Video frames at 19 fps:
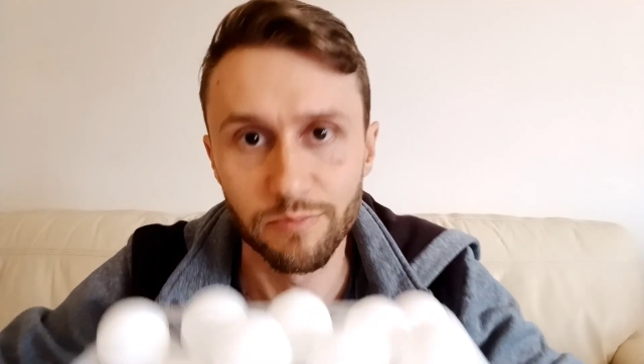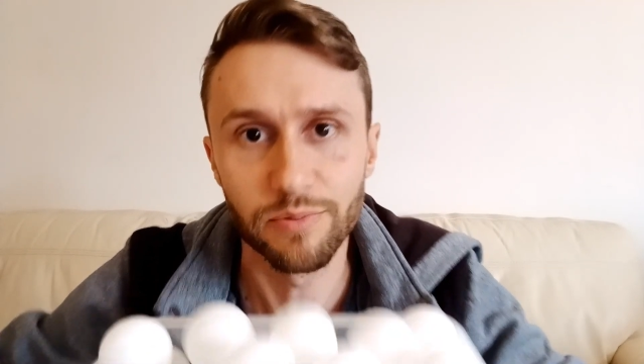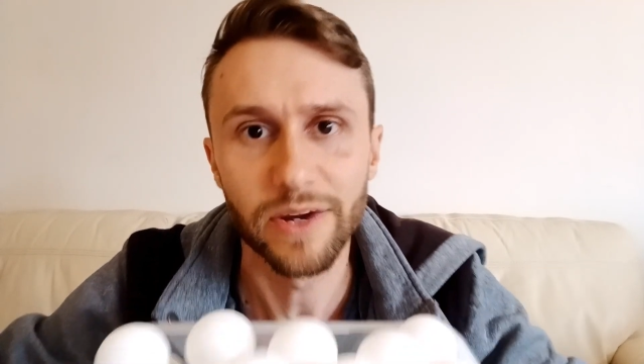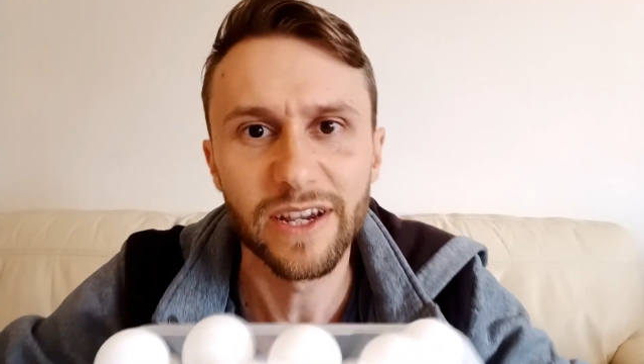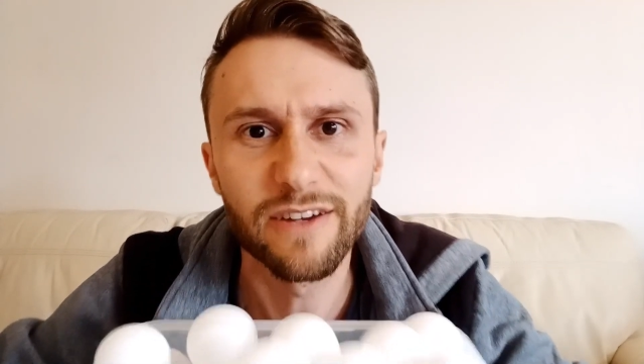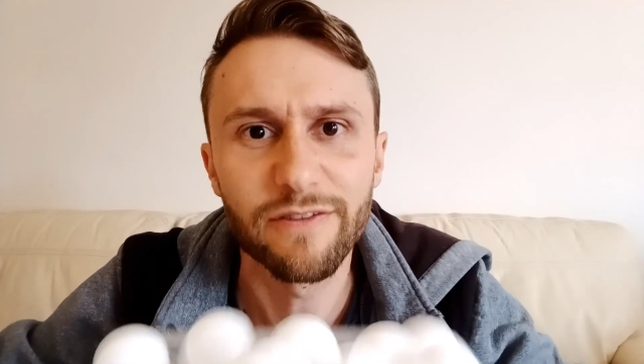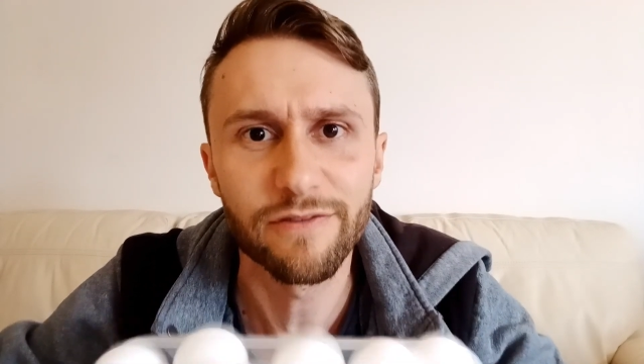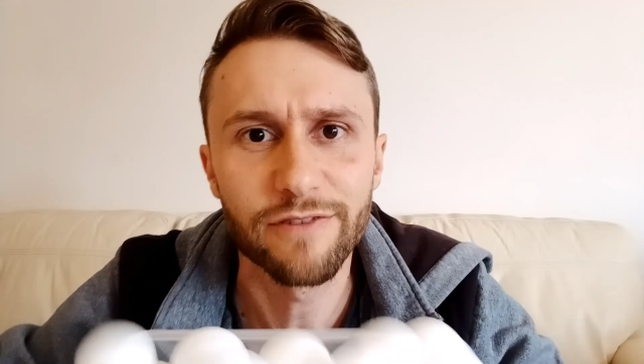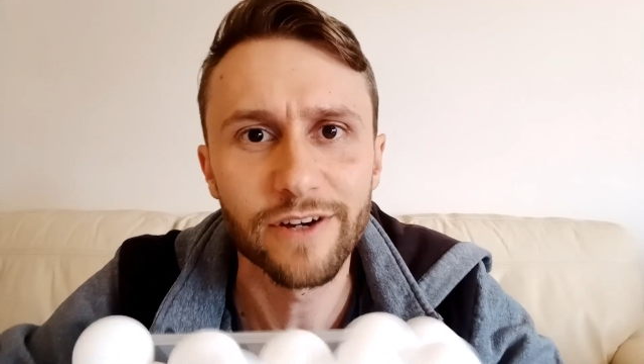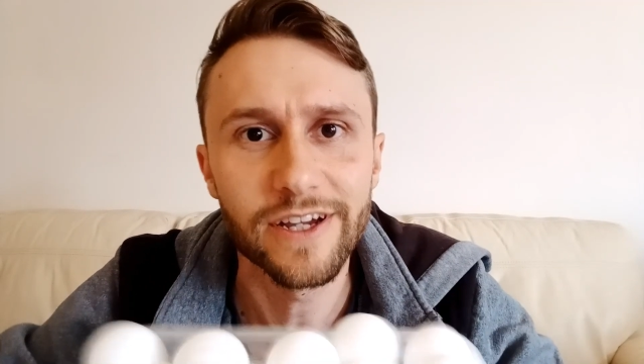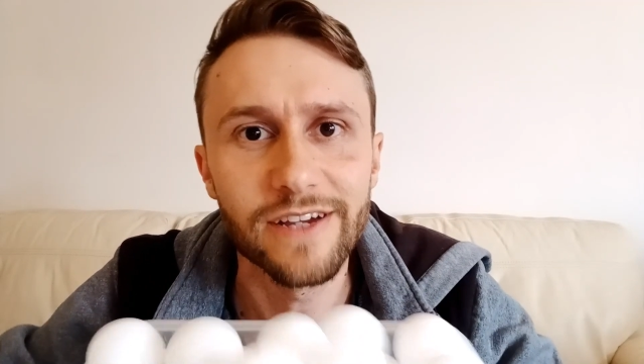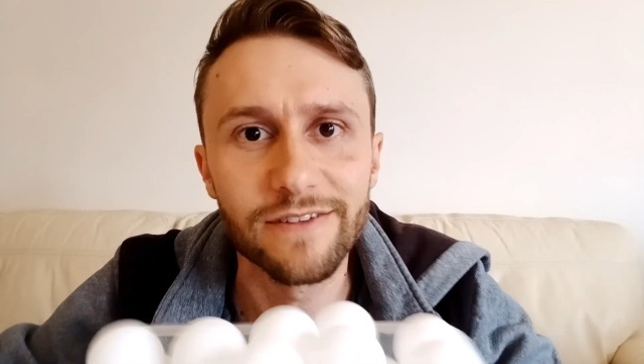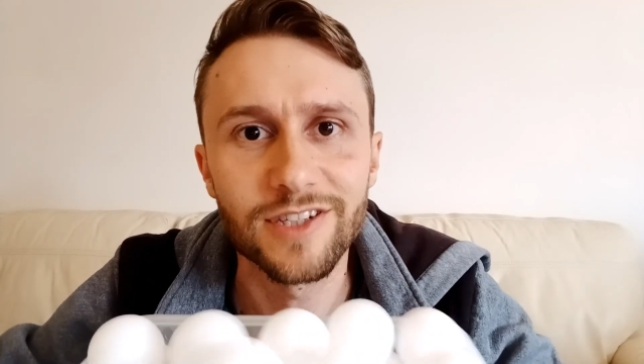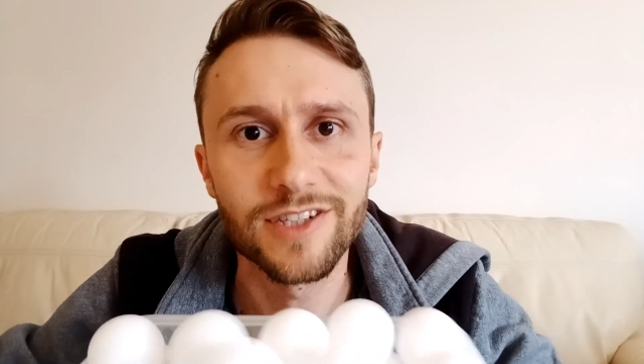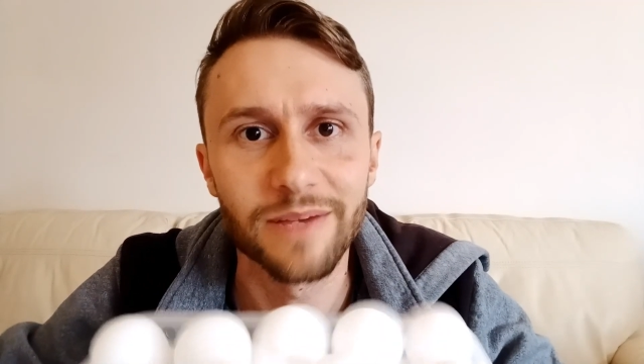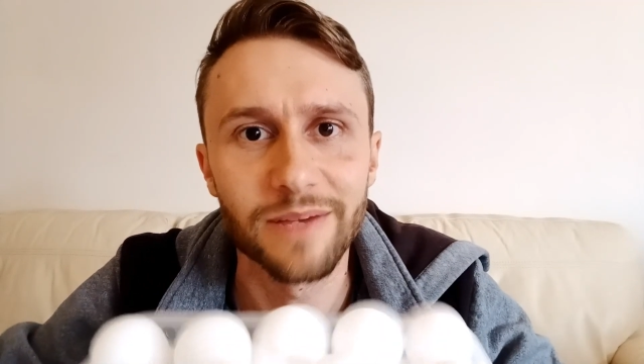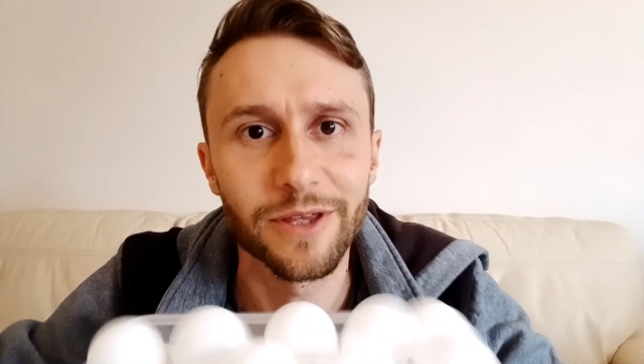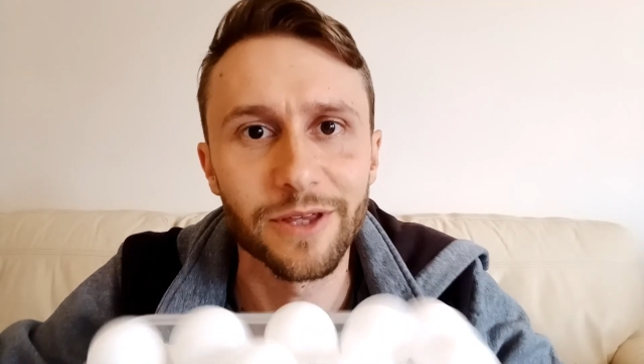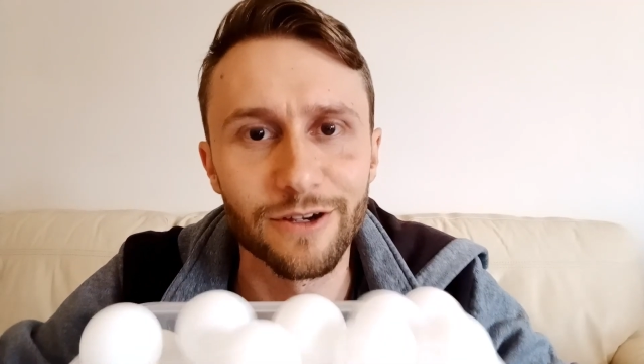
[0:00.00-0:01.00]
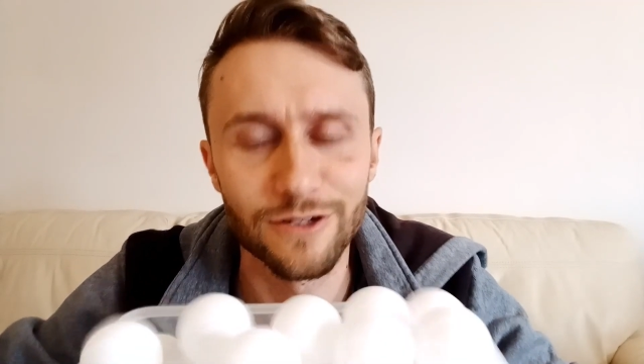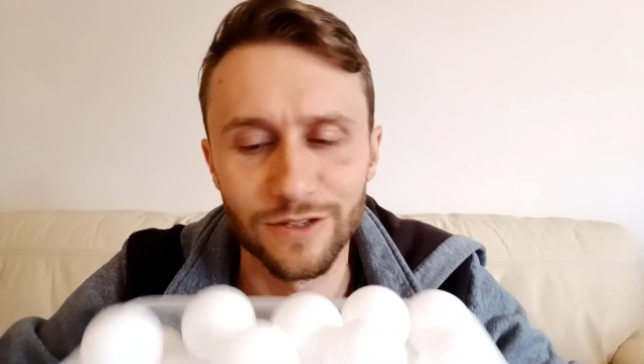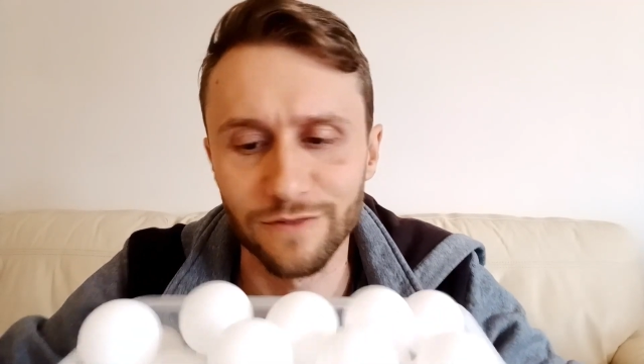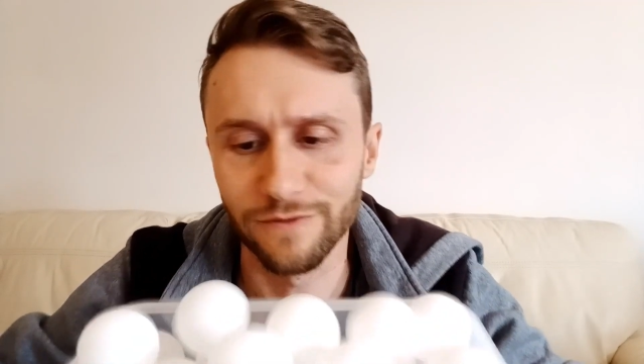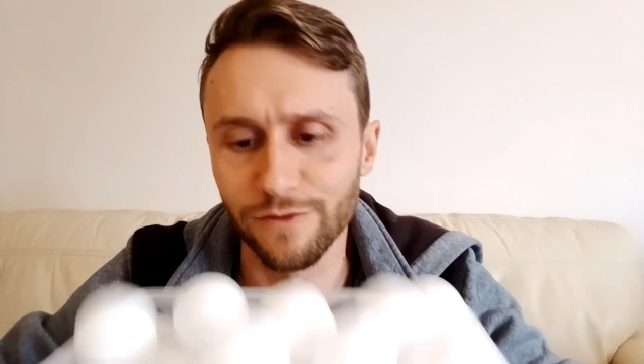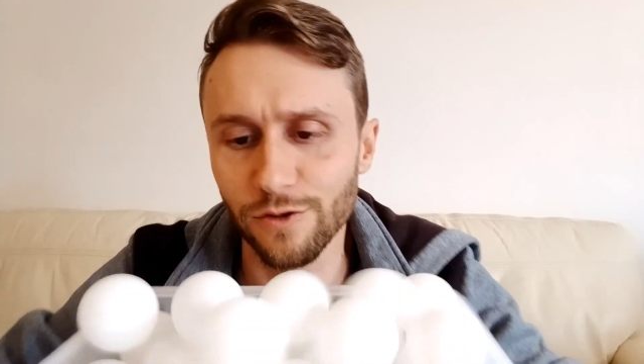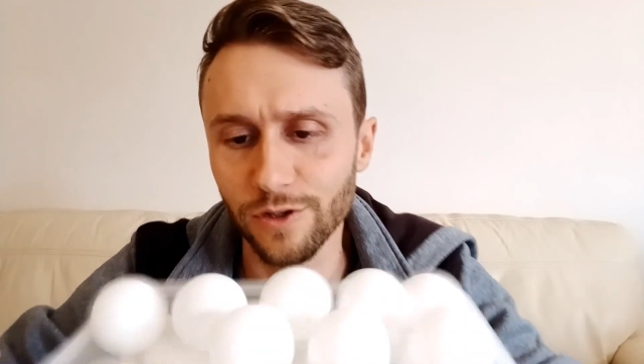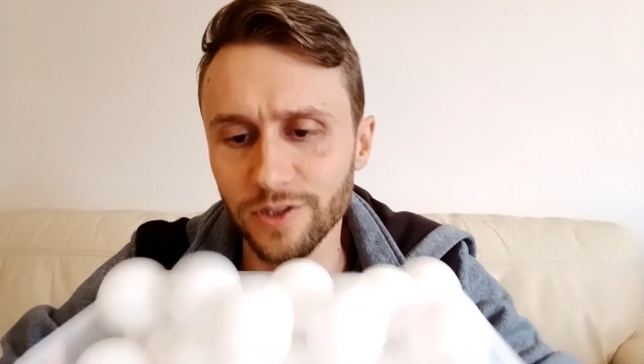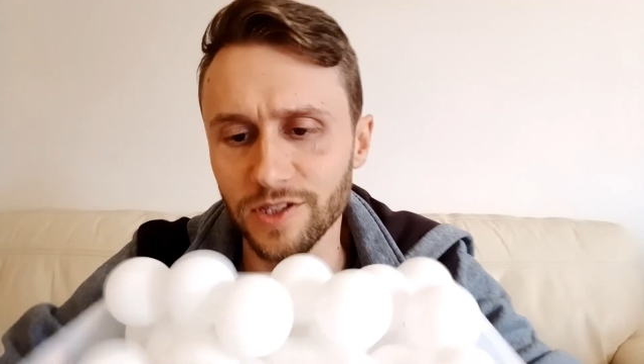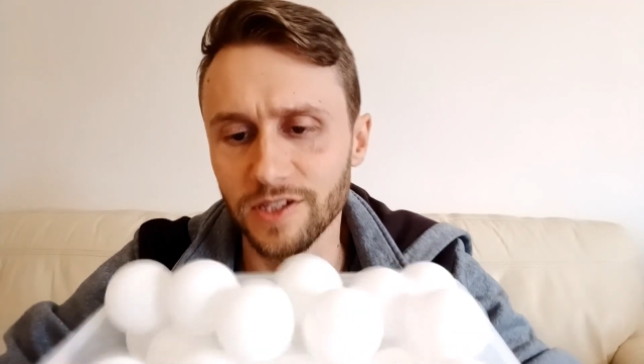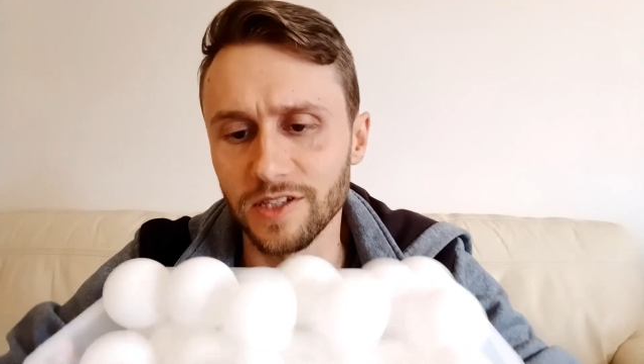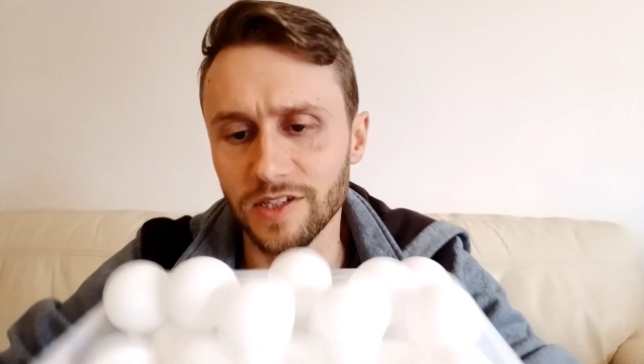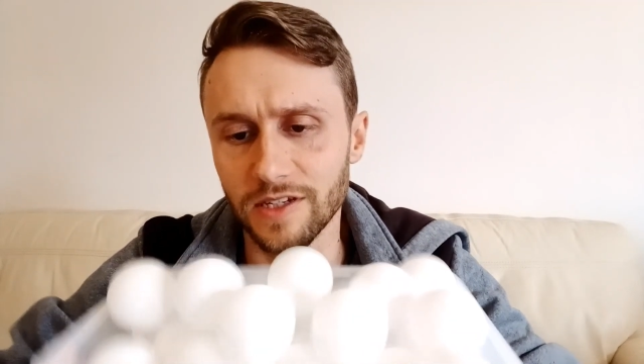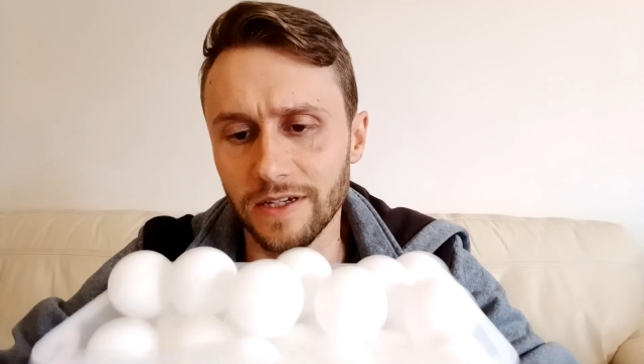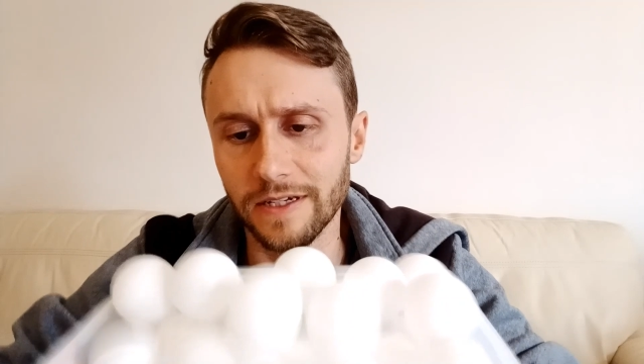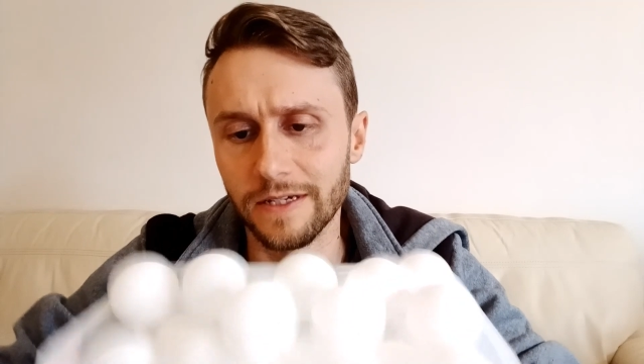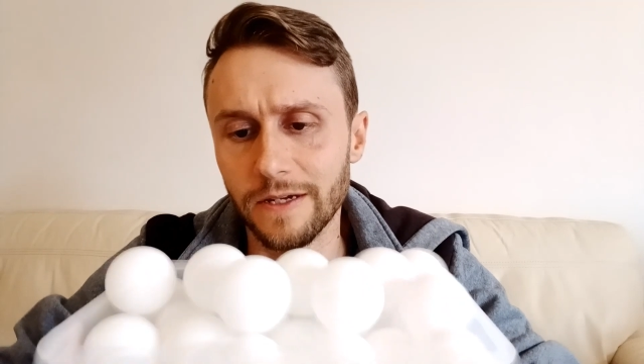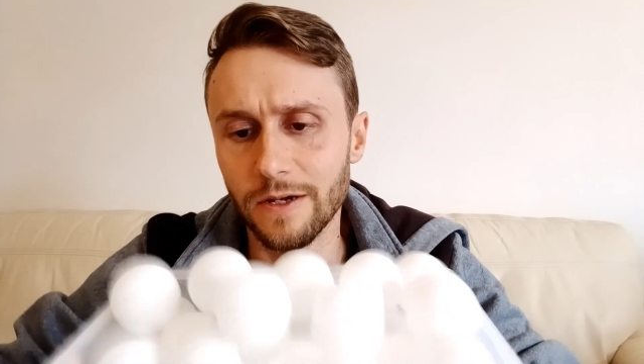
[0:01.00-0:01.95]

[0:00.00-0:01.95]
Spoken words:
break free of some of those forces.